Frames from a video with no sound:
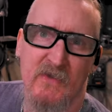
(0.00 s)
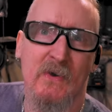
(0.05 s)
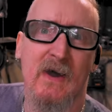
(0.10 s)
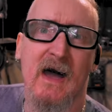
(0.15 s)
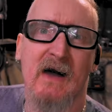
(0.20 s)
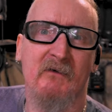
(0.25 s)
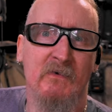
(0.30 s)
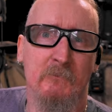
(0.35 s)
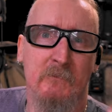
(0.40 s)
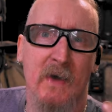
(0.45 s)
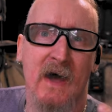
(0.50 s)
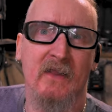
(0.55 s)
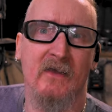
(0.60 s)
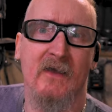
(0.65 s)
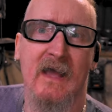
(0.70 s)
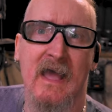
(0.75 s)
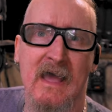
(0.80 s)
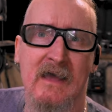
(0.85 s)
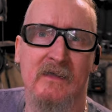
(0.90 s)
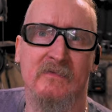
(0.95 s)
you have a
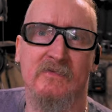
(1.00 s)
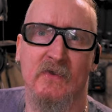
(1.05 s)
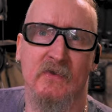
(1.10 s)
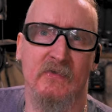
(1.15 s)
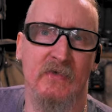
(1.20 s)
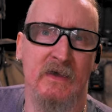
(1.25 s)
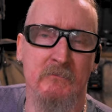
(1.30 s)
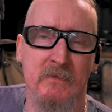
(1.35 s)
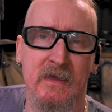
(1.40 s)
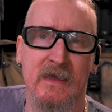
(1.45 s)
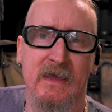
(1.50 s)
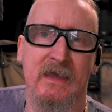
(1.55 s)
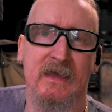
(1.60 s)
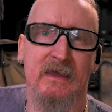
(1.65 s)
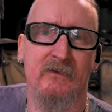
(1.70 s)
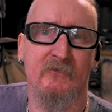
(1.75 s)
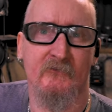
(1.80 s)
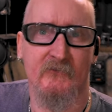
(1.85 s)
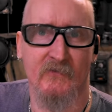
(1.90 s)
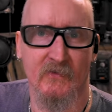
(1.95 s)
better answer than
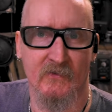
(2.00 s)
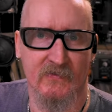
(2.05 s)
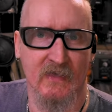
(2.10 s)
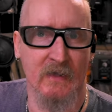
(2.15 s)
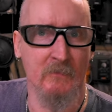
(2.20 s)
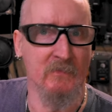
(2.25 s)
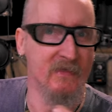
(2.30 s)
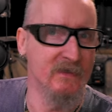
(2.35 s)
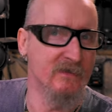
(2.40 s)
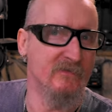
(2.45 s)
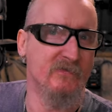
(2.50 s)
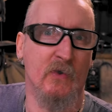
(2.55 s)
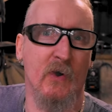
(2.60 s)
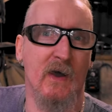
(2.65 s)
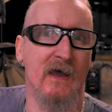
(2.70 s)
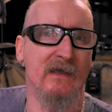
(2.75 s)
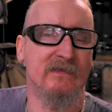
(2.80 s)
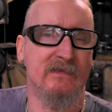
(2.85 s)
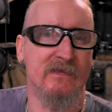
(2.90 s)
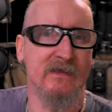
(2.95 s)
me for some of these
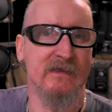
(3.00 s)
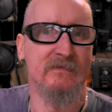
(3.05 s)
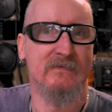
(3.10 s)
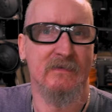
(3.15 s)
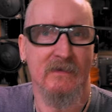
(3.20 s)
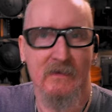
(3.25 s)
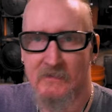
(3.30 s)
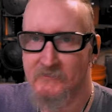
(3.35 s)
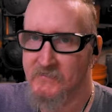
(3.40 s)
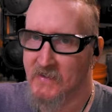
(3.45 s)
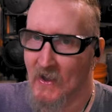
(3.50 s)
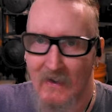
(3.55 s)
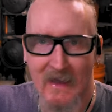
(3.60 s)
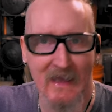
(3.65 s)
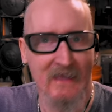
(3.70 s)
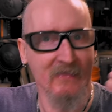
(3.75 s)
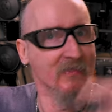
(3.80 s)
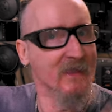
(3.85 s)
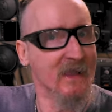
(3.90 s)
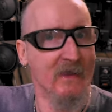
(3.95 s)
questions, go
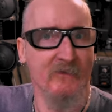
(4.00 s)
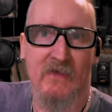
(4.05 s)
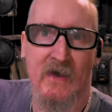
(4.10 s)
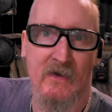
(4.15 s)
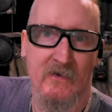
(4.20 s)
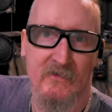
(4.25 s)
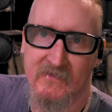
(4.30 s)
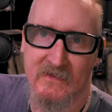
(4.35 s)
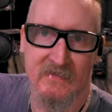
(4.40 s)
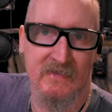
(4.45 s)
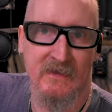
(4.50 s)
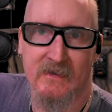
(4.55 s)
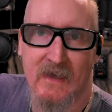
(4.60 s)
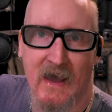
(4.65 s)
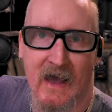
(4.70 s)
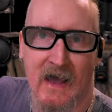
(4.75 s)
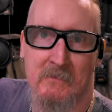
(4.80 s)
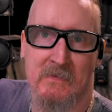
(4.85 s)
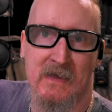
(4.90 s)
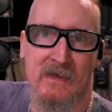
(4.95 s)
ahead and leave those in the
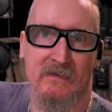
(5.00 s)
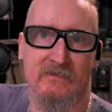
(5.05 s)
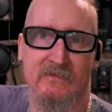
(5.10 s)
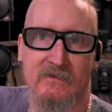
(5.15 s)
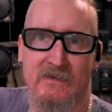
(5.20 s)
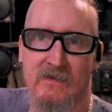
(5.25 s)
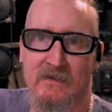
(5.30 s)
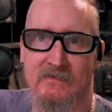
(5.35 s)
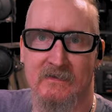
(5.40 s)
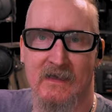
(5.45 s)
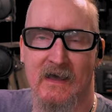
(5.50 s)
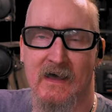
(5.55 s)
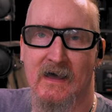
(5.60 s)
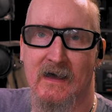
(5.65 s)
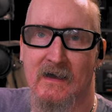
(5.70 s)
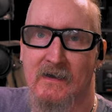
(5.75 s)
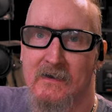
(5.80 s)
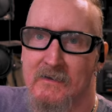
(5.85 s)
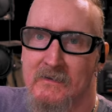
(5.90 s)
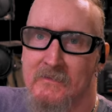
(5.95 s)
comments because
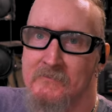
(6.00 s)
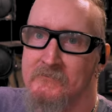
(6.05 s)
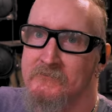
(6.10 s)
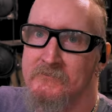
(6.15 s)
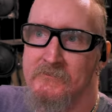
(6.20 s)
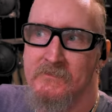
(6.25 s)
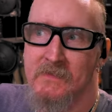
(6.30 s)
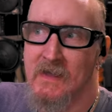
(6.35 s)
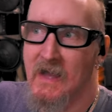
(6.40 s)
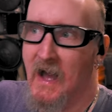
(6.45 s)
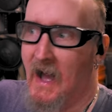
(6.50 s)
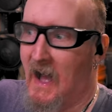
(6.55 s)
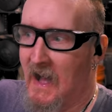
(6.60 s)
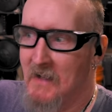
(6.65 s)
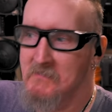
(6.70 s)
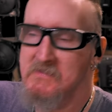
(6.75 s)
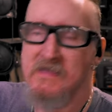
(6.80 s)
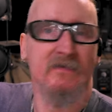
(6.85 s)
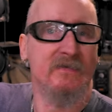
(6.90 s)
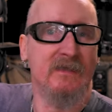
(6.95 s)
uh,
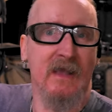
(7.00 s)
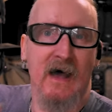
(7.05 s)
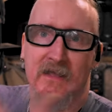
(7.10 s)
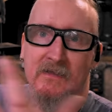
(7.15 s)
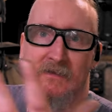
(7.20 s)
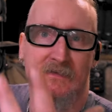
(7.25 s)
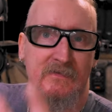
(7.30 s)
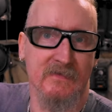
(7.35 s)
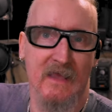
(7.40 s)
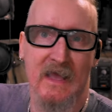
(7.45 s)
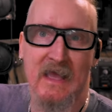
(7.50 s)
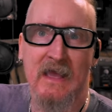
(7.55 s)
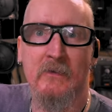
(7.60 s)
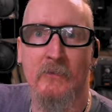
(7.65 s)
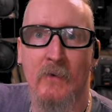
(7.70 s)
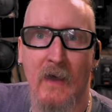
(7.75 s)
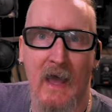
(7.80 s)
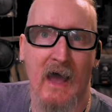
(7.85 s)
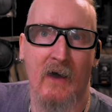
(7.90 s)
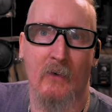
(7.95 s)
I'm just kind of saying
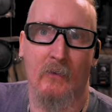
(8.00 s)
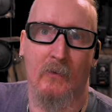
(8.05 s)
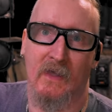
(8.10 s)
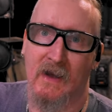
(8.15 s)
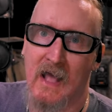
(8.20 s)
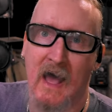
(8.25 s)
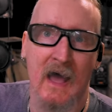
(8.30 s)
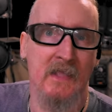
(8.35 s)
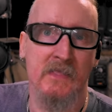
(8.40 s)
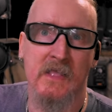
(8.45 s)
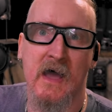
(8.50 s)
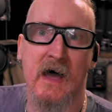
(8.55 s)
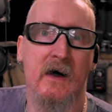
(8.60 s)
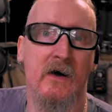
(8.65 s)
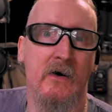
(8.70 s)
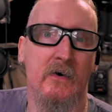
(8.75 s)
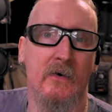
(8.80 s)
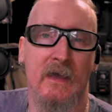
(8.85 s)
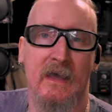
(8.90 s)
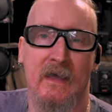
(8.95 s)
how what I
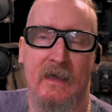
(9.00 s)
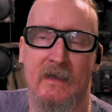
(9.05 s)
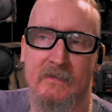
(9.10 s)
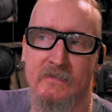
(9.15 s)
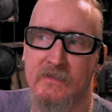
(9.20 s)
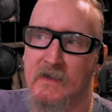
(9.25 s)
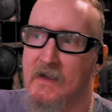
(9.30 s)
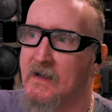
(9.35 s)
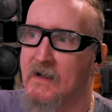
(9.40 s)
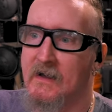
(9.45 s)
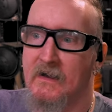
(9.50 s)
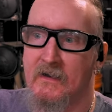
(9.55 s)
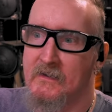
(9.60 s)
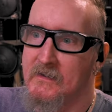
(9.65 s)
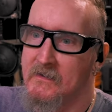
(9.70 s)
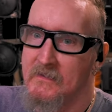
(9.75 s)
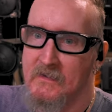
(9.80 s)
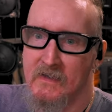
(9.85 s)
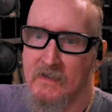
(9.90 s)
know and uh,